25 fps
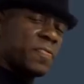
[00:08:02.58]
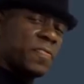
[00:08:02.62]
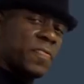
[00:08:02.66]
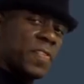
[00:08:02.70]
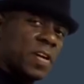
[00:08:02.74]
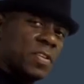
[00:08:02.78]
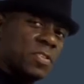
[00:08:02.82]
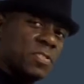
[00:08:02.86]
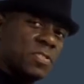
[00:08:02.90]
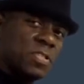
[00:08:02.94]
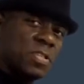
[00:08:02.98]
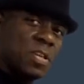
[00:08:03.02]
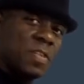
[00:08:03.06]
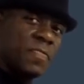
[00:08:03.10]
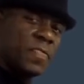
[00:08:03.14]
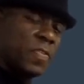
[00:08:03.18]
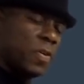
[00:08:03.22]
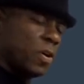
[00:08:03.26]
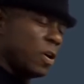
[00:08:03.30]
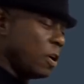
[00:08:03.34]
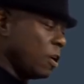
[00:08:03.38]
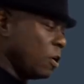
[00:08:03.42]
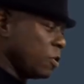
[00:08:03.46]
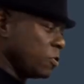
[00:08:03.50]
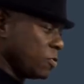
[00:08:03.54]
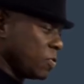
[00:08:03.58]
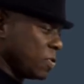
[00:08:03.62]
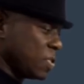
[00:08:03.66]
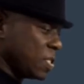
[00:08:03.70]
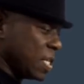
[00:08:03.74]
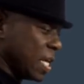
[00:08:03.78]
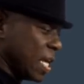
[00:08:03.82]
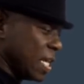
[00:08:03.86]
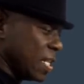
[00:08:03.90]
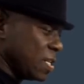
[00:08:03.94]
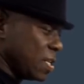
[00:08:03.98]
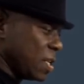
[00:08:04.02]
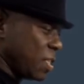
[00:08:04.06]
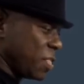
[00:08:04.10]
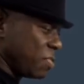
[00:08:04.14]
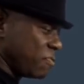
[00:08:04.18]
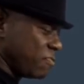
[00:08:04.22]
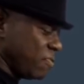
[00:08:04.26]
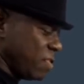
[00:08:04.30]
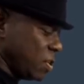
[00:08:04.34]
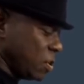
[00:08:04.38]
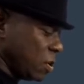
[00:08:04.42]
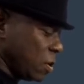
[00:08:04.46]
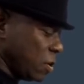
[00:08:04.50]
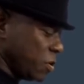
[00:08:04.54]
funds for her to send
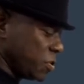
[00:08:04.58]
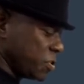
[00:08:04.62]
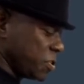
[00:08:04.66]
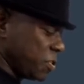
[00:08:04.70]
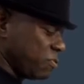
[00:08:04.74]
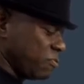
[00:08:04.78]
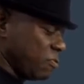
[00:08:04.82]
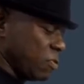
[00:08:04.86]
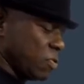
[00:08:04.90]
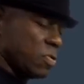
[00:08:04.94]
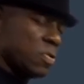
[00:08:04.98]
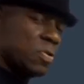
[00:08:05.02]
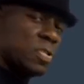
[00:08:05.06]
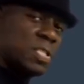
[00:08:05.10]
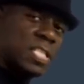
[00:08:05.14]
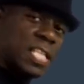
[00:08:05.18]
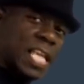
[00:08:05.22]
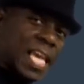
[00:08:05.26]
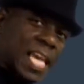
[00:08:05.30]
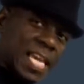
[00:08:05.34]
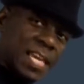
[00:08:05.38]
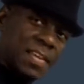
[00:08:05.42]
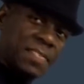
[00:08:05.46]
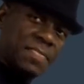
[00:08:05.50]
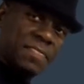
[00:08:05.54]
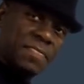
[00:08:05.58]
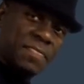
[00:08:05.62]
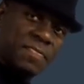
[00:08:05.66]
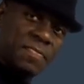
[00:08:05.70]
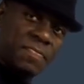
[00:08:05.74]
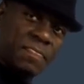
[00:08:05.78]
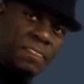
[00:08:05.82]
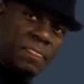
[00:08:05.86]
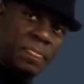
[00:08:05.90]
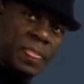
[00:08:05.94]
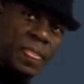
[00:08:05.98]
$3 through to Dave.